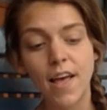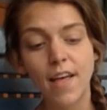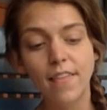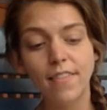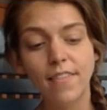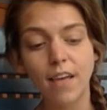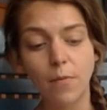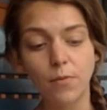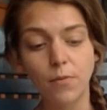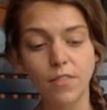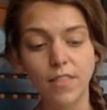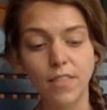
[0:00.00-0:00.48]

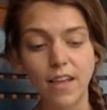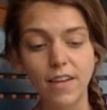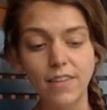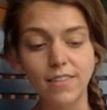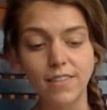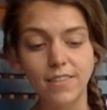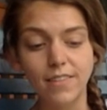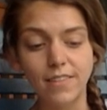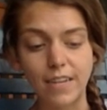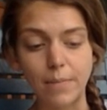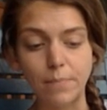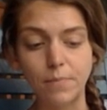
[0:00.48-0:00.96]
that were
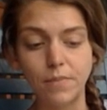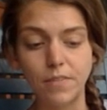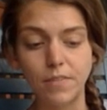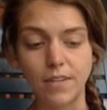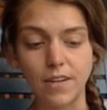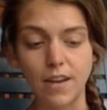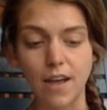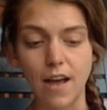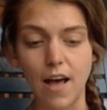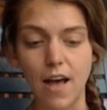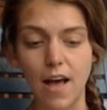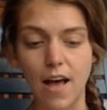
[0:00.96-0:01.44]
then dipped
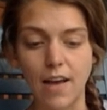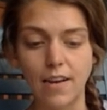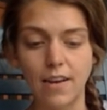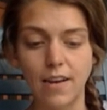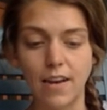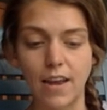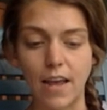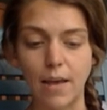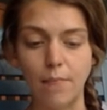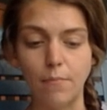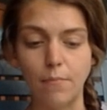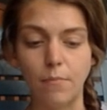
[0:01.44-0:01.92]
in hot
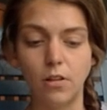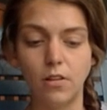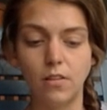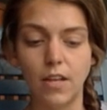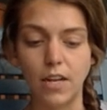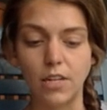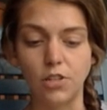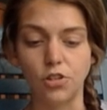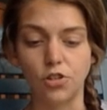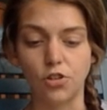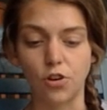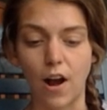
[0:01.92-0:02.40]
enamel
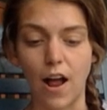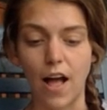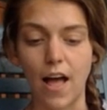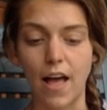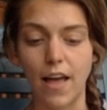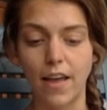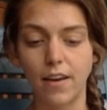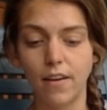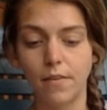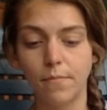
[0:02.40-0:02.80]
and dried.